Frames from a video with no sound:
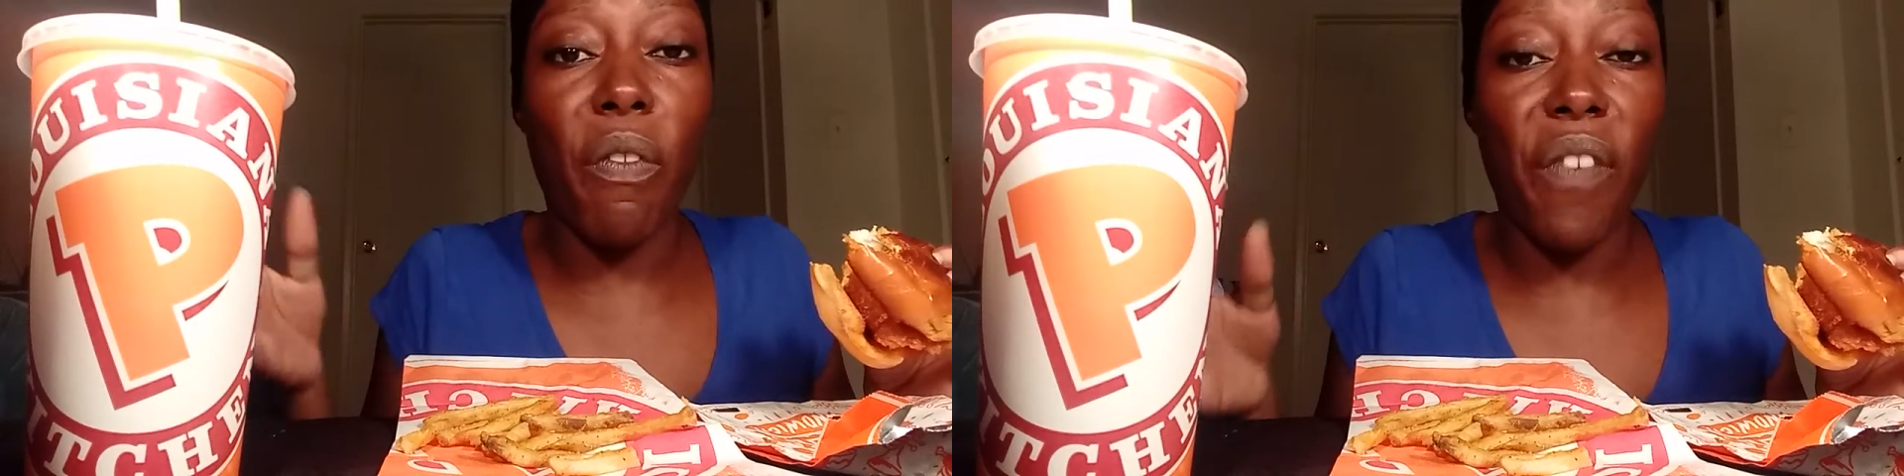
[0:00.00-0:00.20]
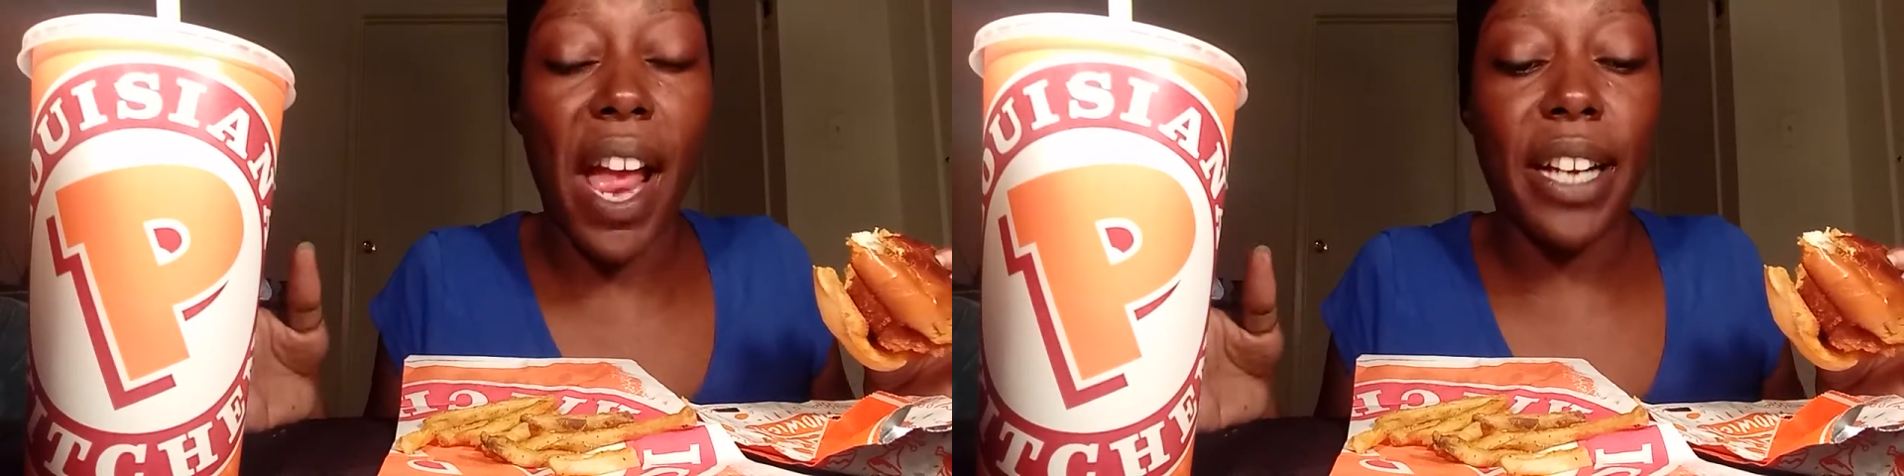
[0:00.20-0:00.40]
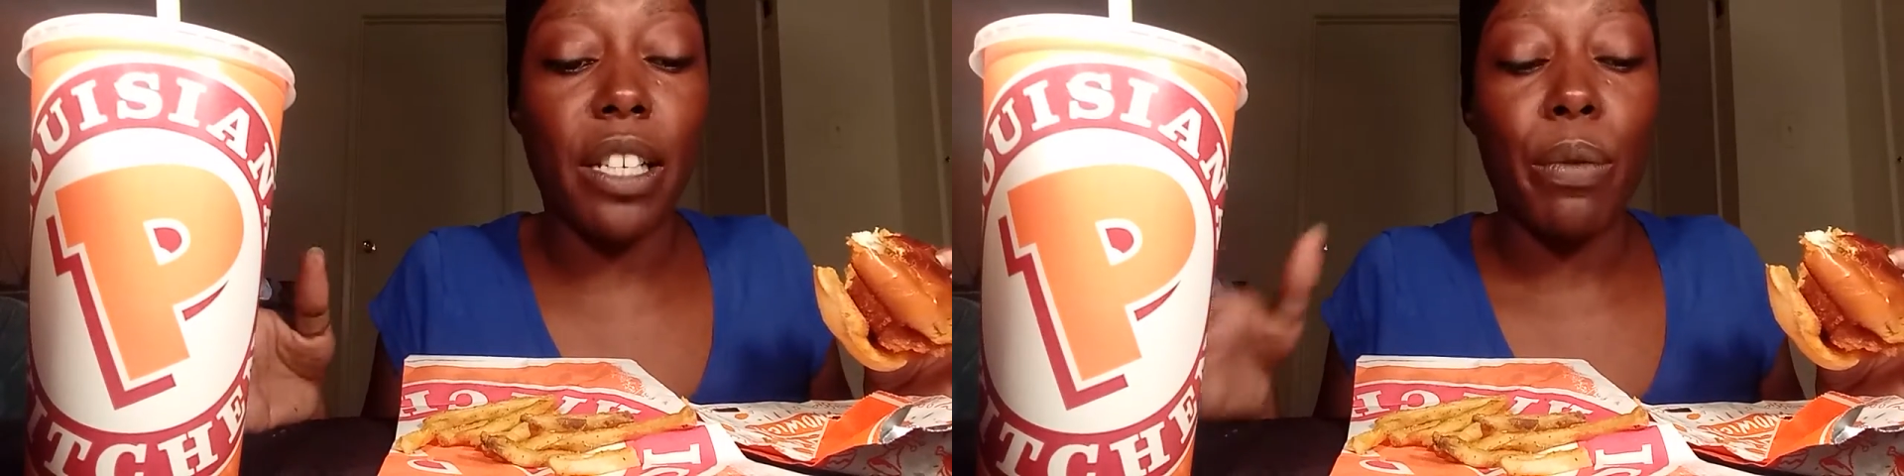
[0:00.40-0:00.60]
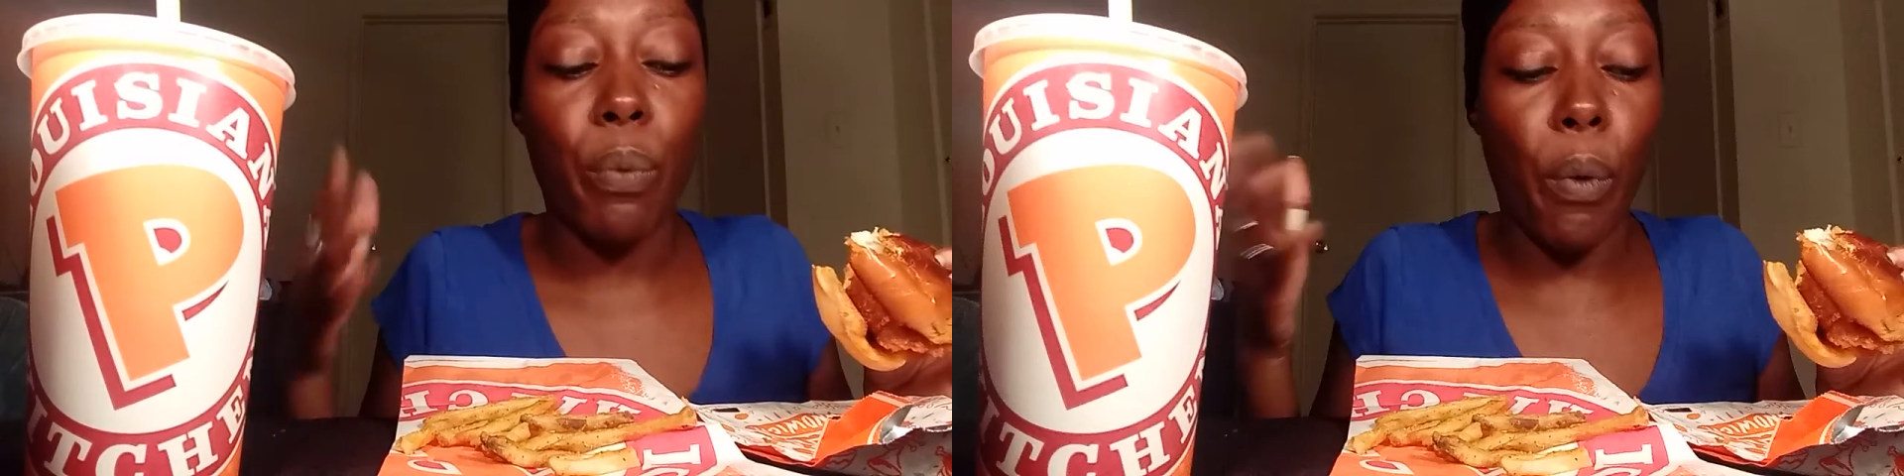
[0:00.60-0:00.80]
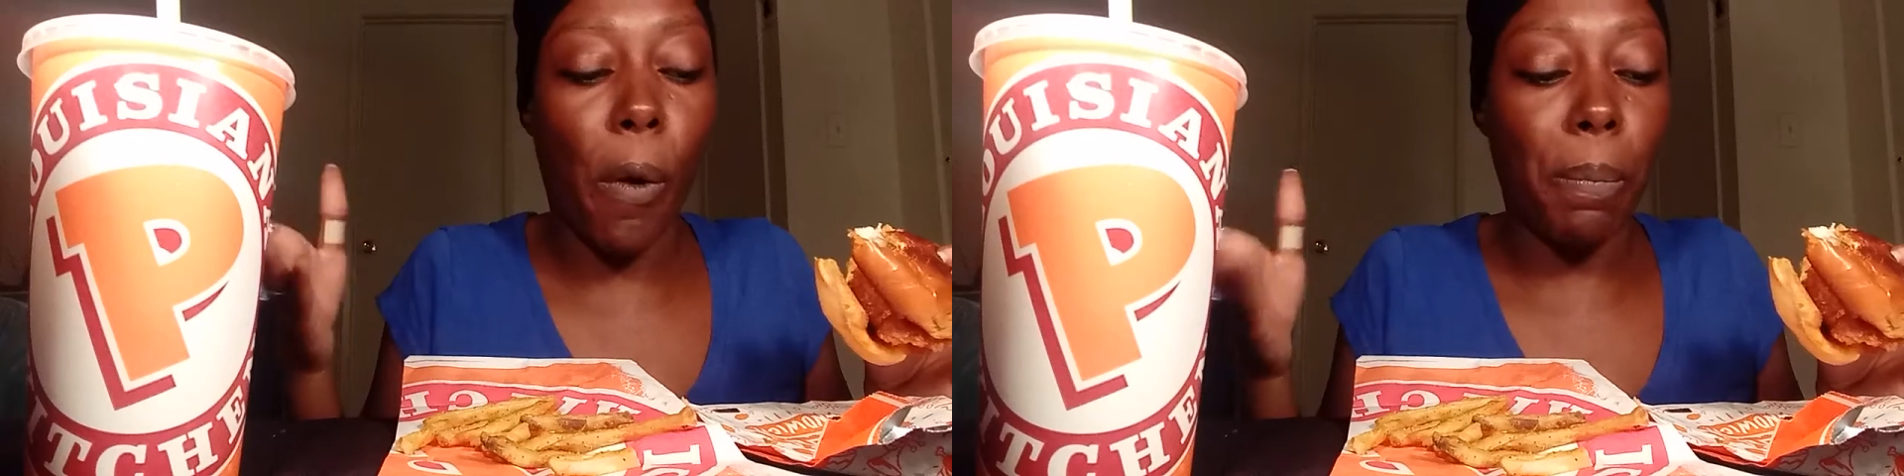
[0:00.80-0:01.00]
effect
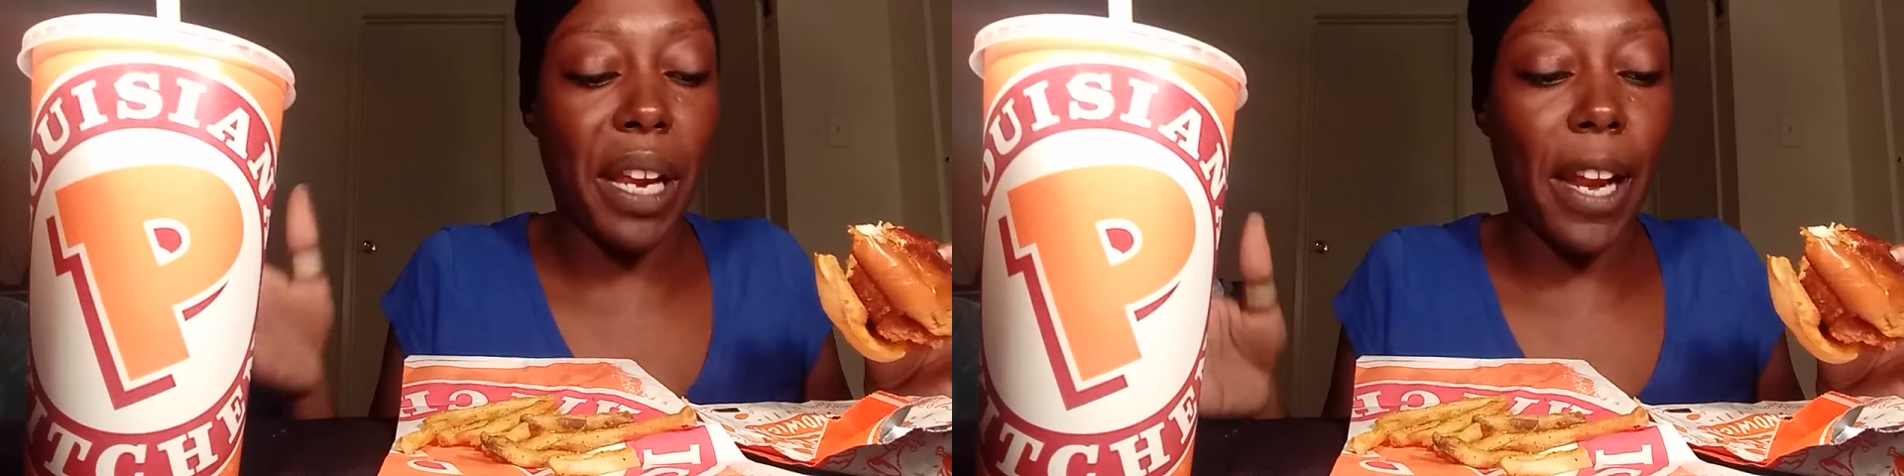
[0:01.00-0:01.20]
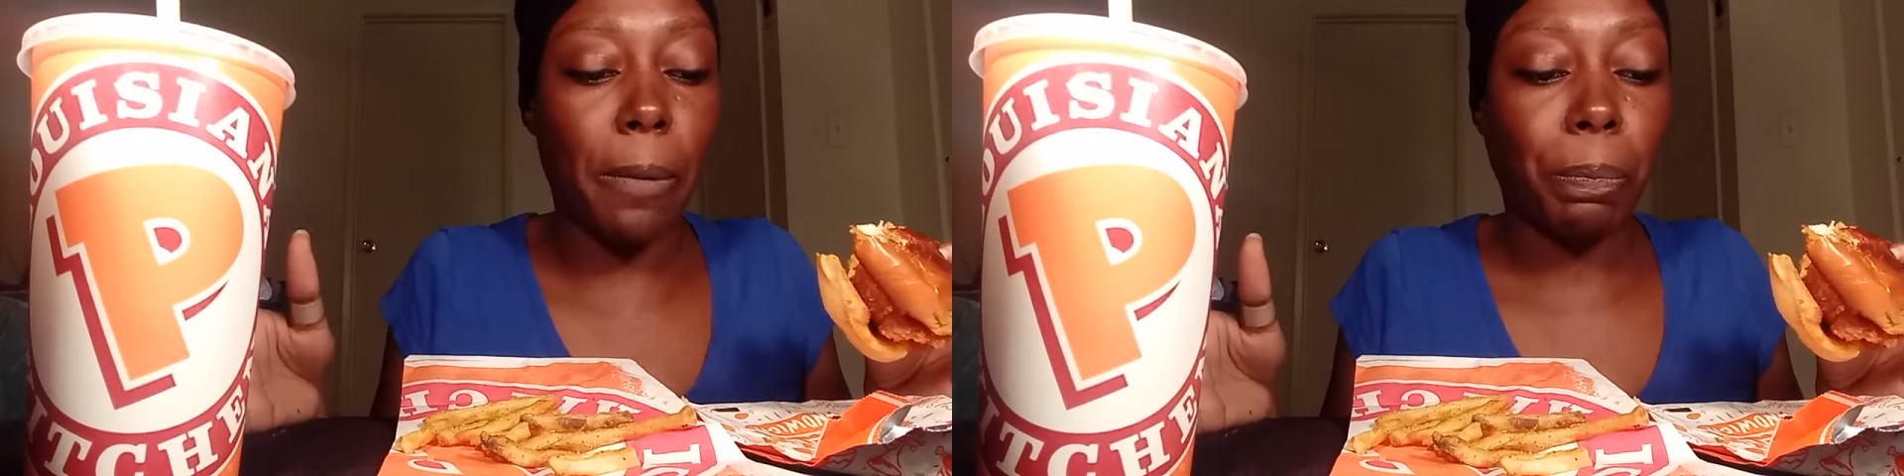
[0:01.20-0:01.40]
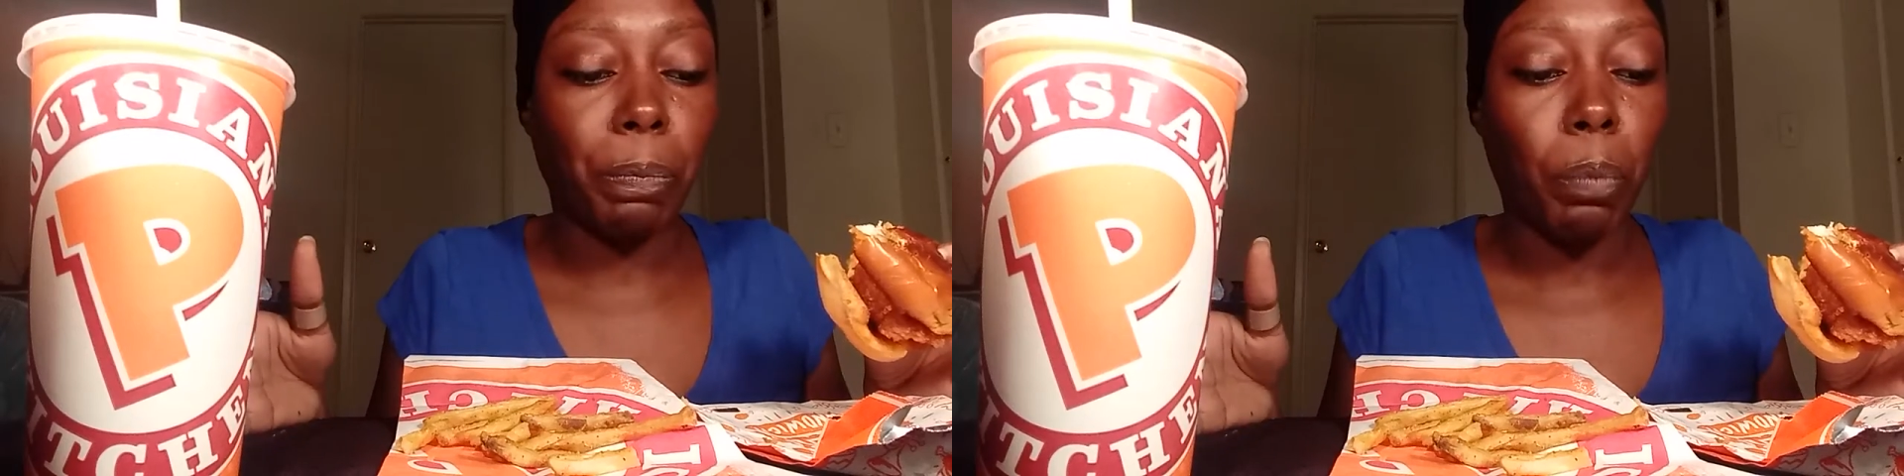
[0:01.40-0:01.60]
will be